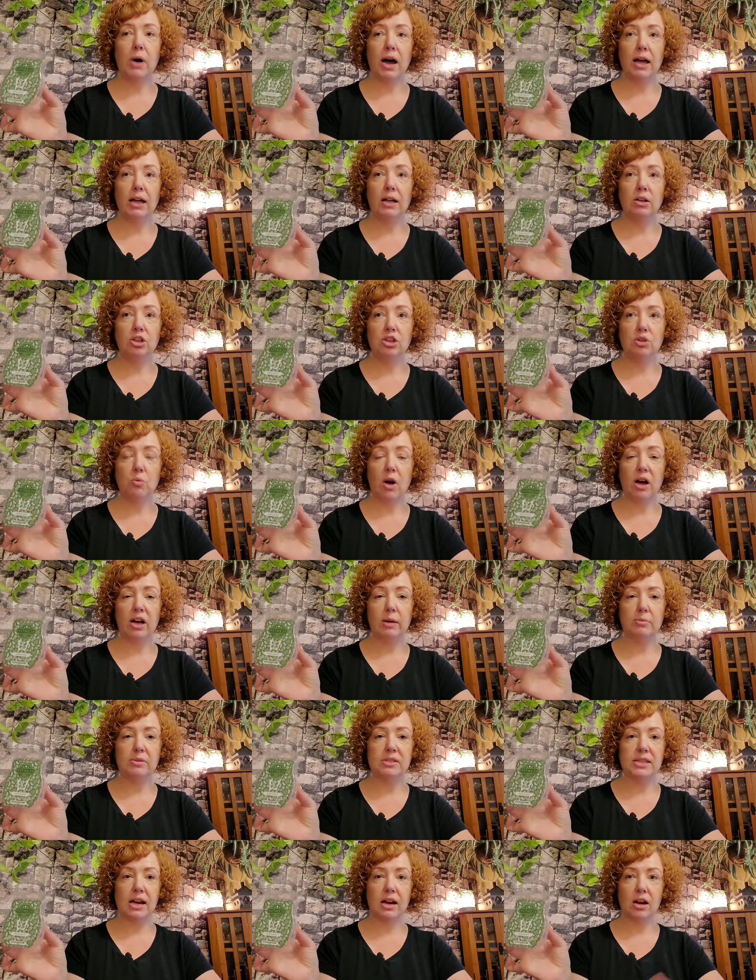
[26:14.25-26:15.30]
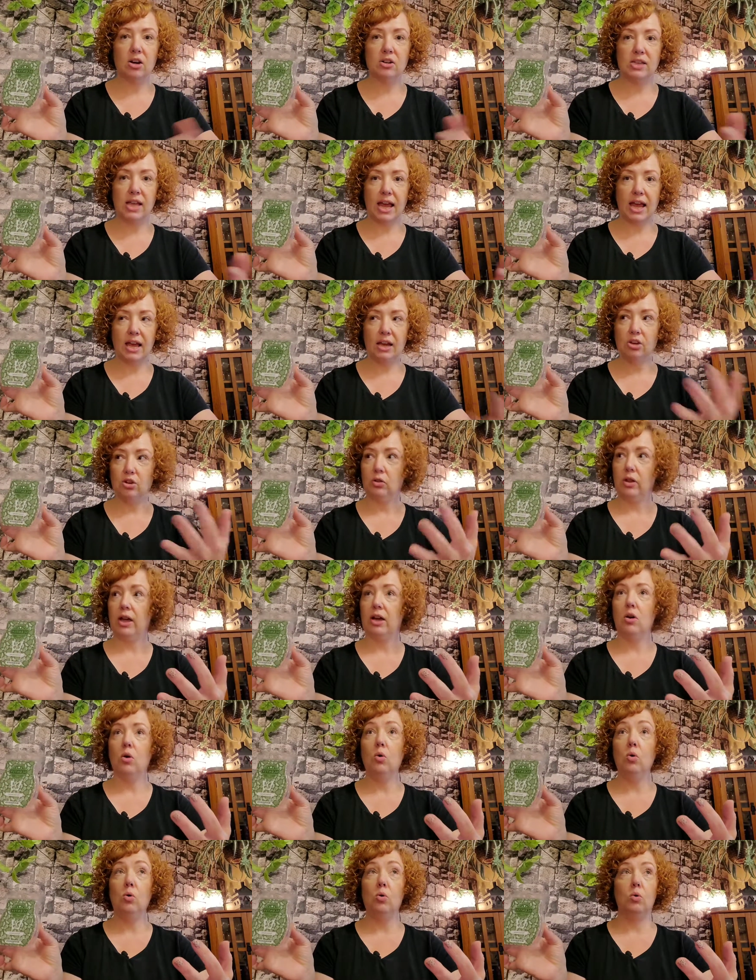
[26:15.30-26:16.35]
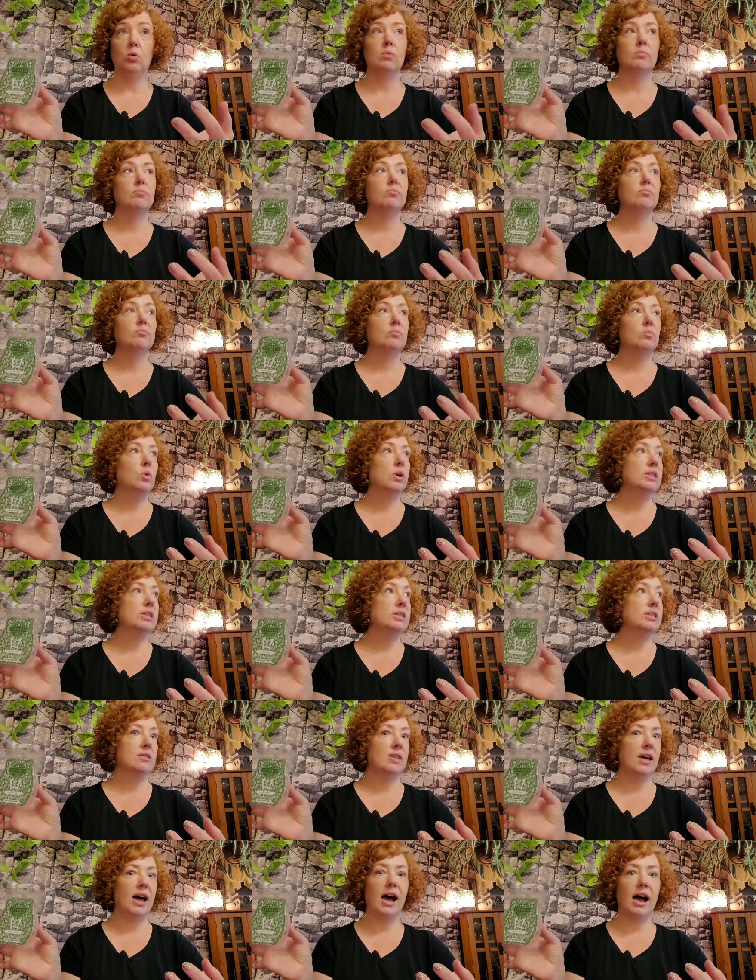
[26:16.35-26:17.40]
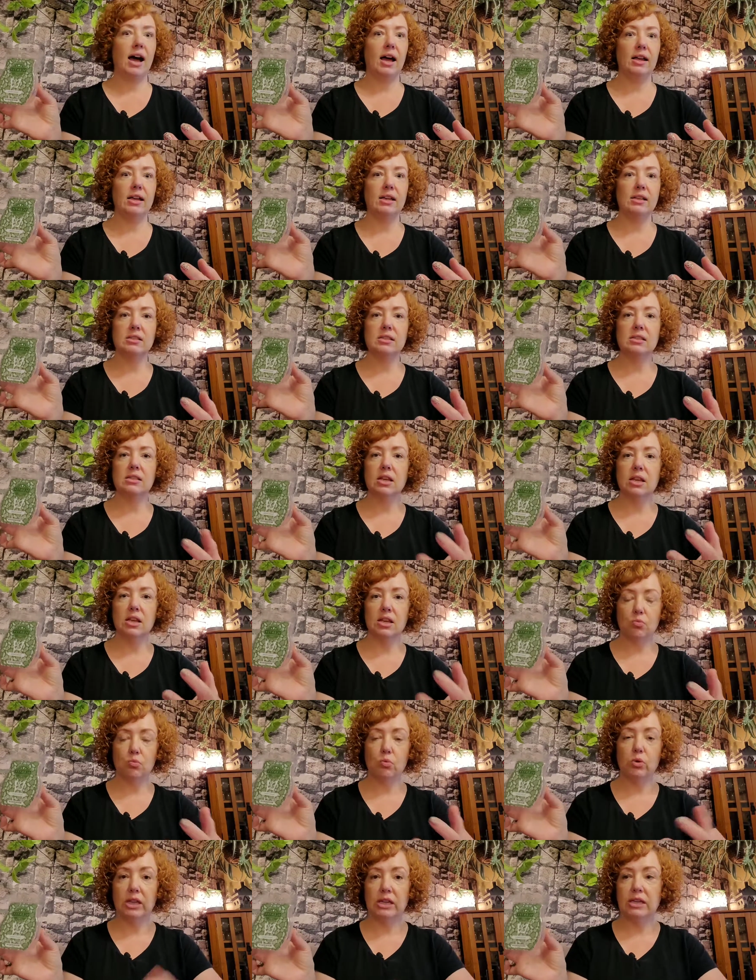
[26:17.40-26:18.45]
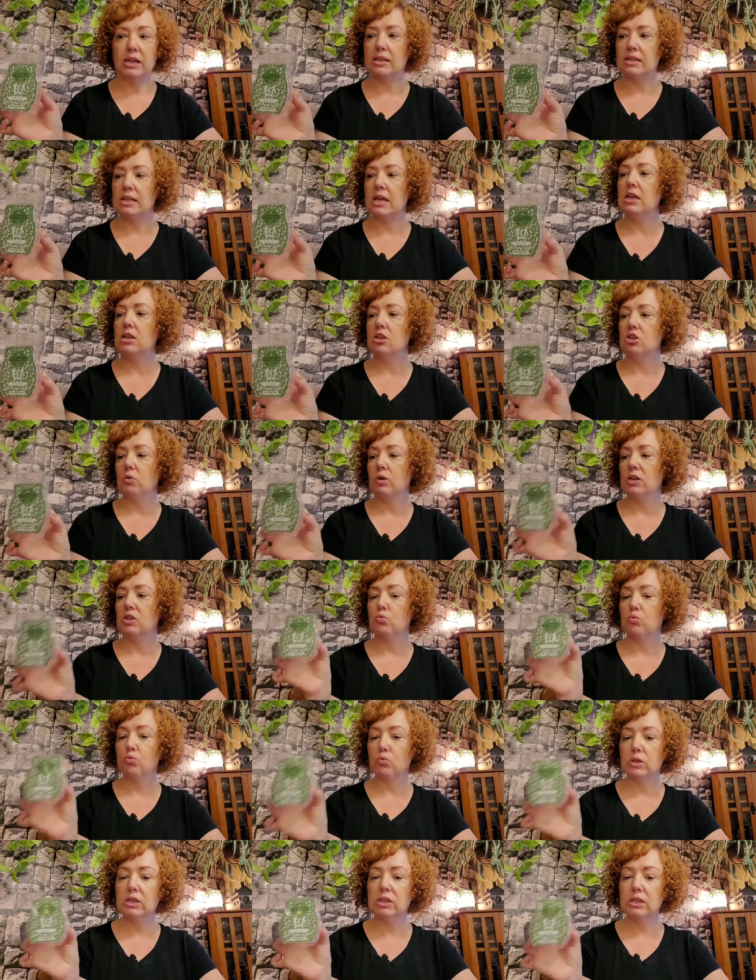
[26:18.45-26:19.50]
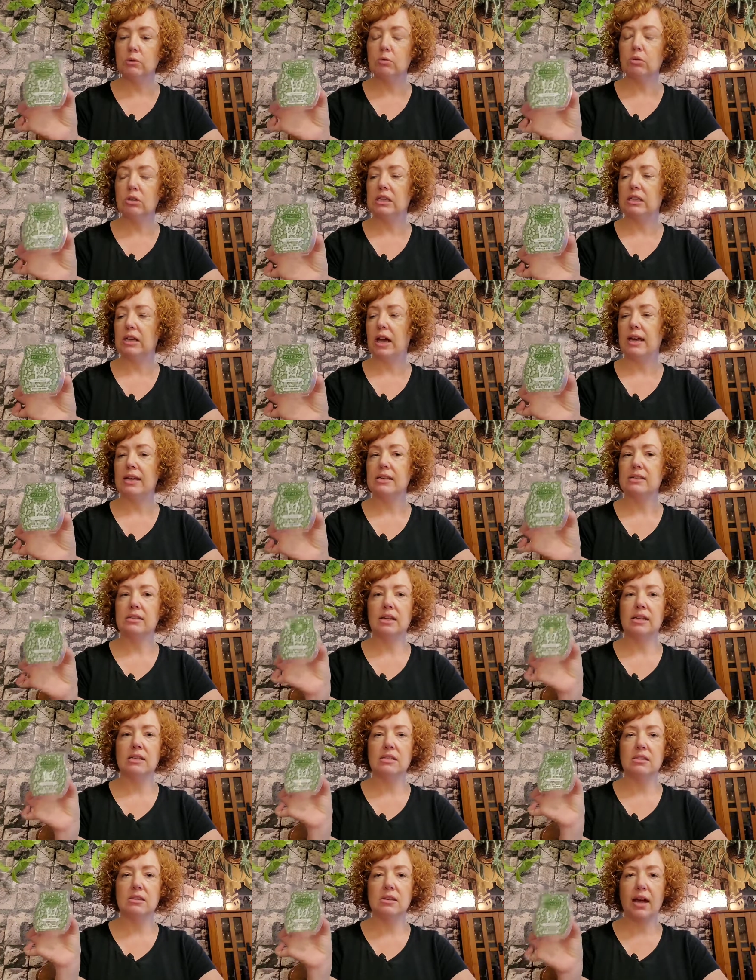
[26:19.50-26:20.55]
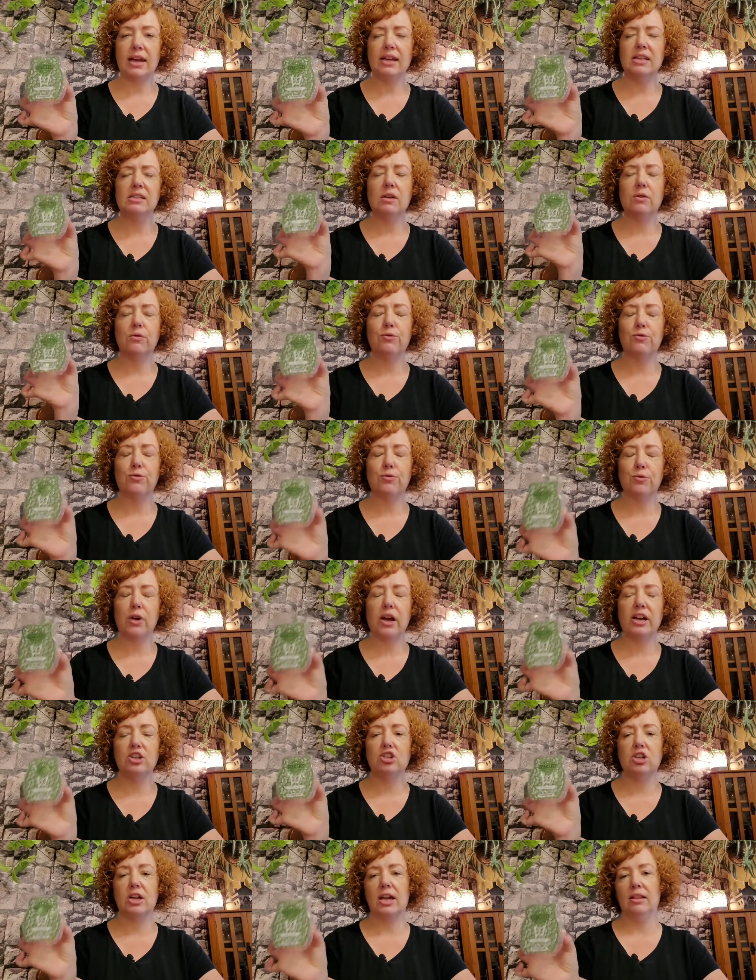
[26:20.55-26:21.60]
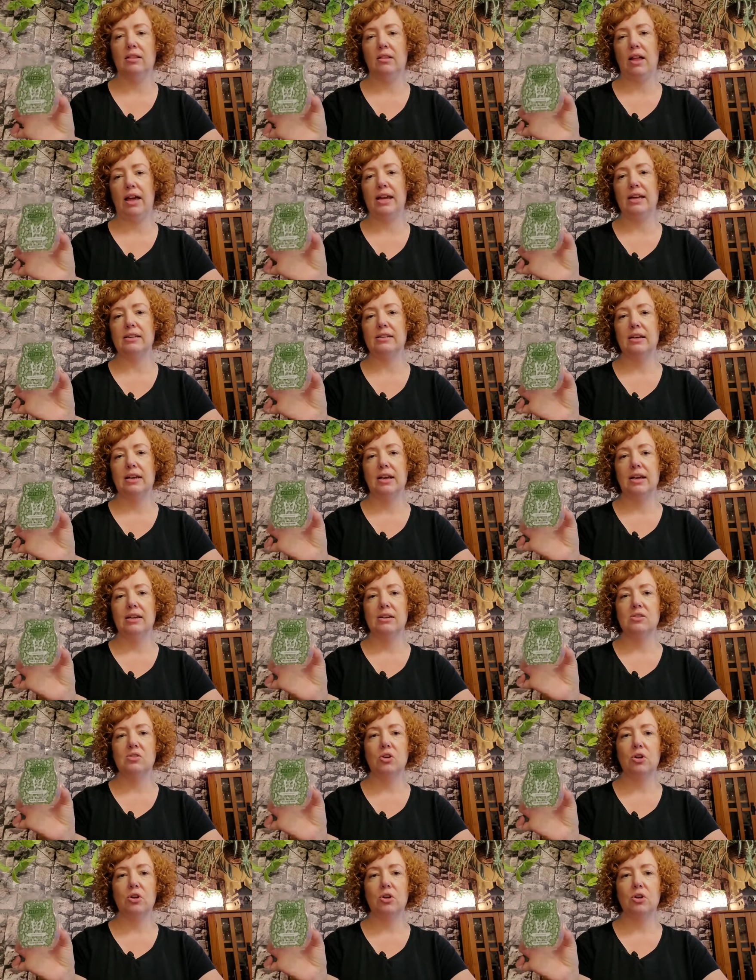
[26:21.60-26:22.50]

But you walk upstairs and you're like, oh, what's that? It really does hit you. It's really, really nice. It's nice and fresh and light.